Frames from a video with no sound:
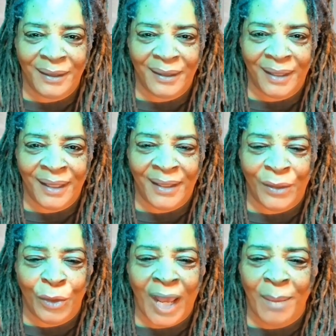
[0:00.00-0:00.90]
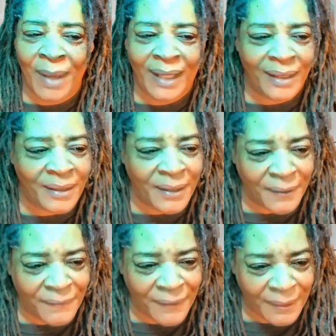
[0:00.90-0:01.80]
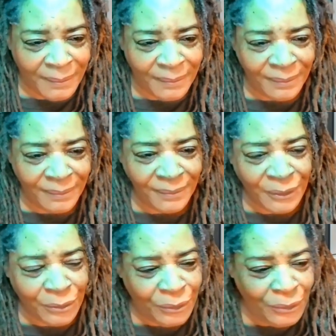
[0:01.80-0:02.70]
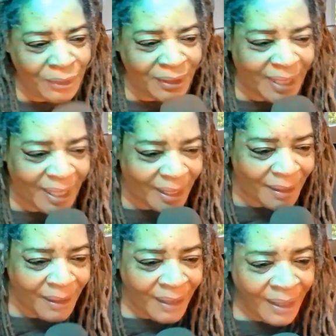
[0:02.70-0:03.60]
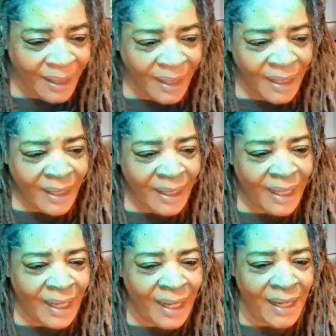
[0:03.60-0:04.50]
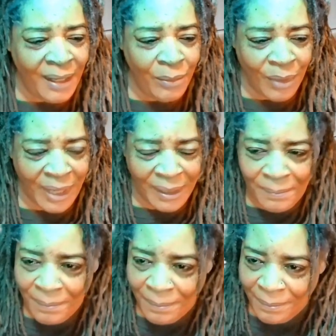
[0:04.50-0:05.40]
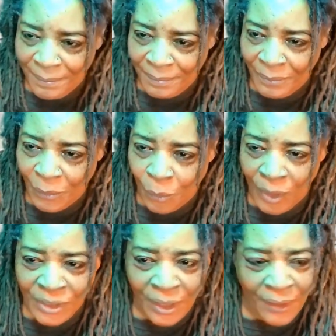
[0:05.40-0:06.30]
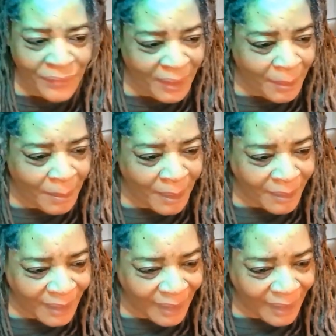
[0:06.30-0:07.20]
It, you can't make this stuff up. You, you just can't. Anyway, what y'all think about that?